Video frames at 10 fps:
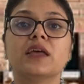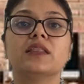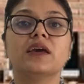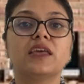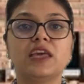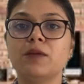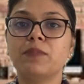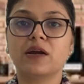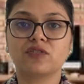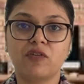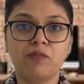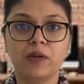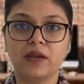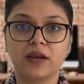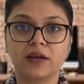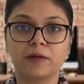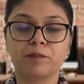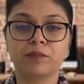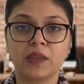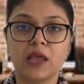the key parts of Bear Act.
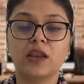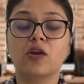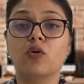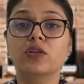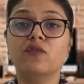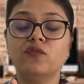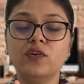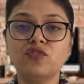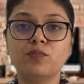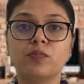Now, the first